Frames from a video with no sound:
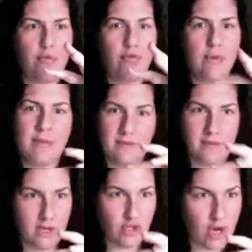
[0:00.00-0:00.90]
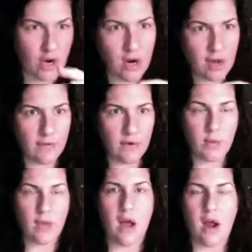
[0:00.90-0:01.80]
primitive nature of who
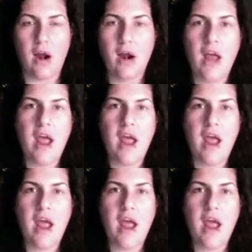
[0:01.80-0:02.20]
we are.